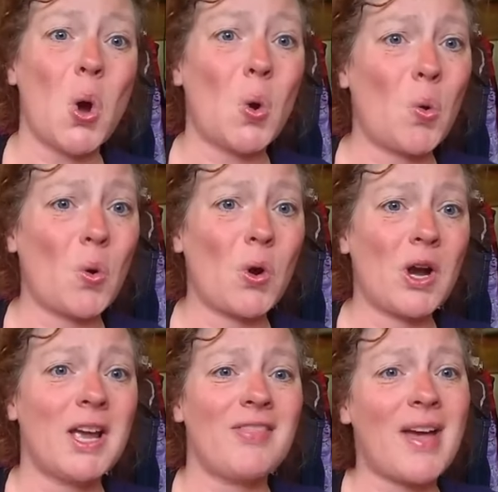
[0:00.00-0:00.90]

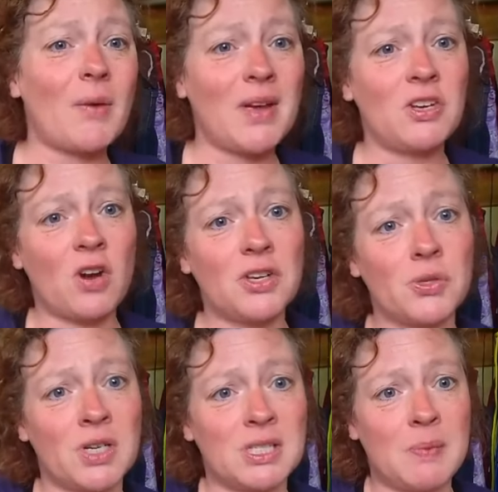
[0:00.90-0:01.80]
Or that way, and you're
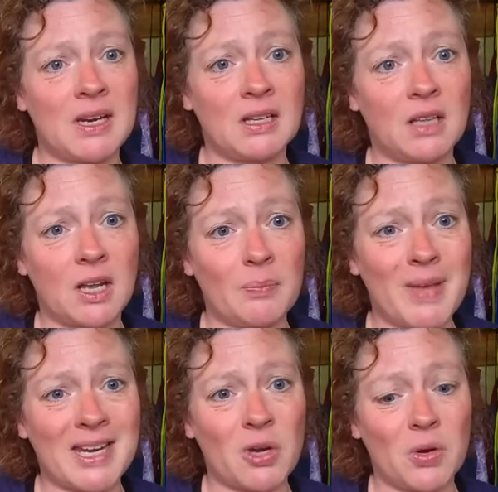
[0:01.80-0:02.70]
also not spending a lot of
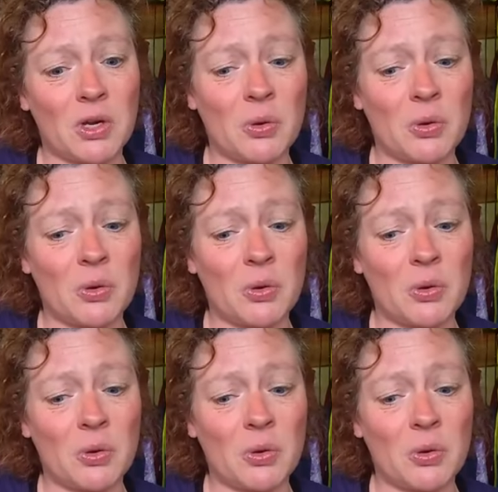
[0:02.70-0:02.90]
money going